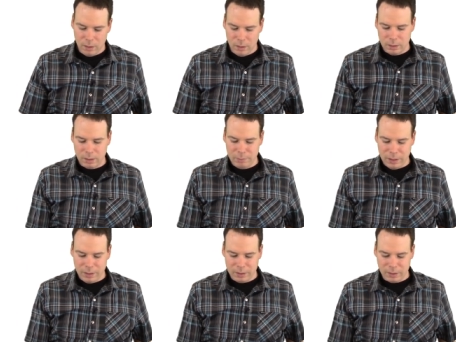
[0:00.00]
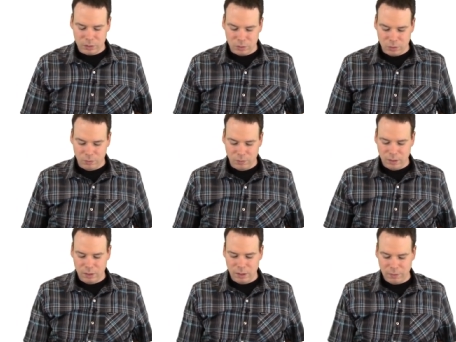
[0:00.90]
The limit as x goes to
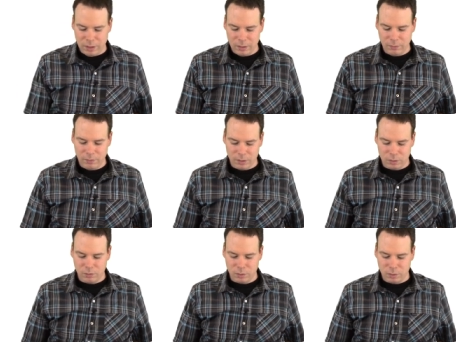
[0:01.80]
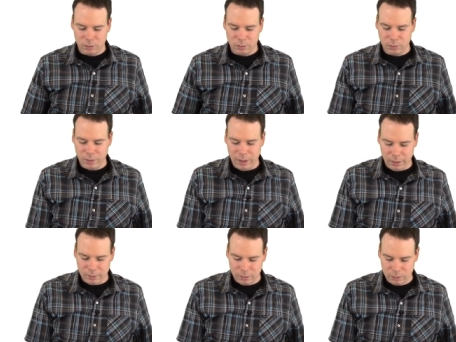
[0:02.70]
infinity of ln of x over root
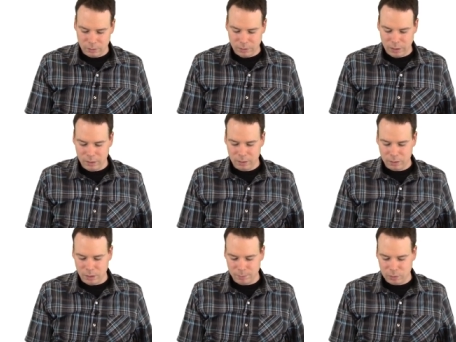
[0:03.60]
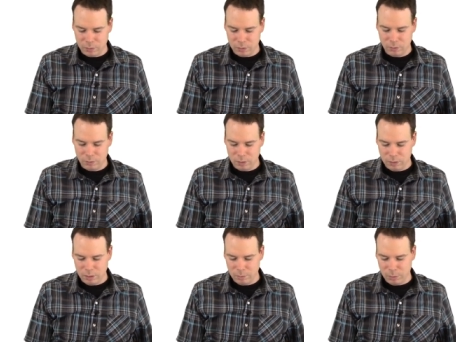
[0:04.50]
x. So again, the top's going to
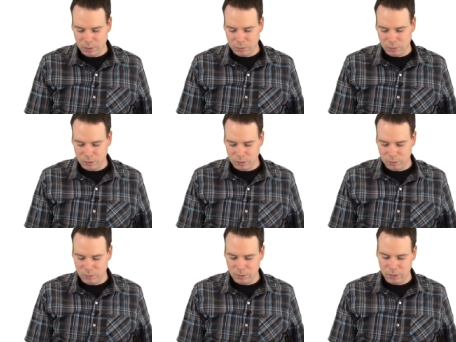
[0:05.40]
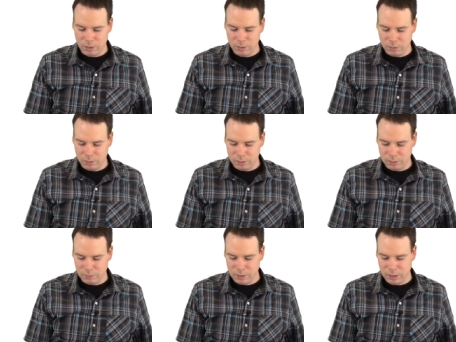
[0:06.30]
infinity, the bottom's going to infinity, so this is
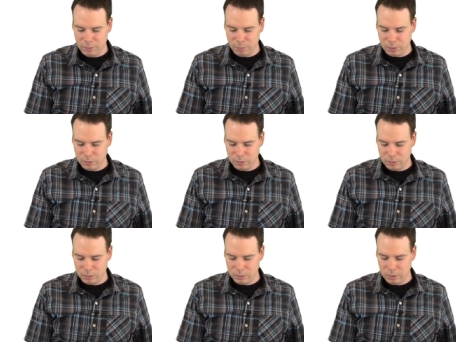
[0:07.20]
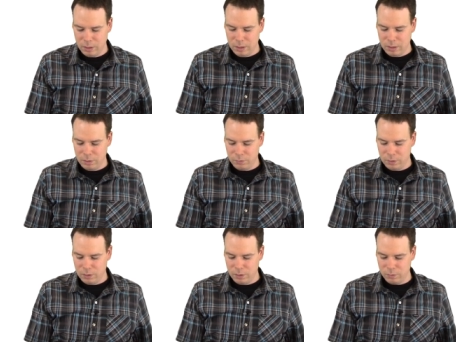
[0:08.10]
of type
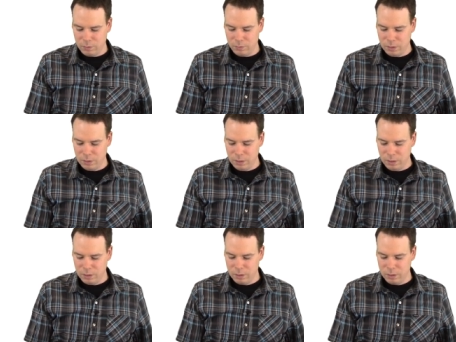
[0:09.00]
infinity over infinity.